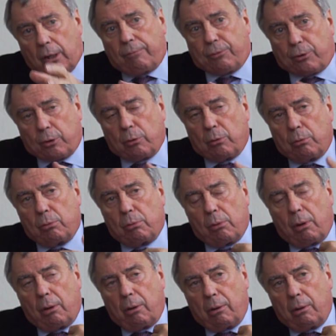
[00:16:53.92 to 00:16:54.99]
if you
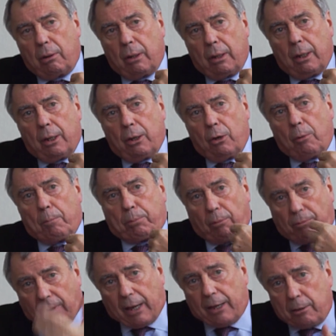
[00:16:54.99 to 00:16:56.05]

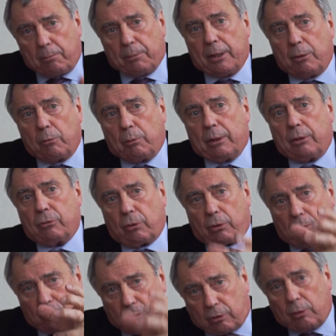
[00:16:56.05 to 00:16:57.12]
provide me with a
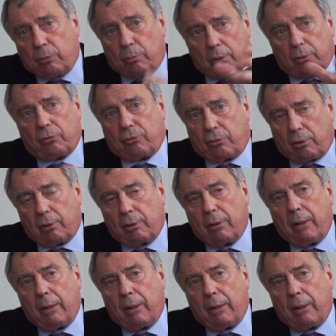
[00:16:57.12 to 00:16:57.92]
continuous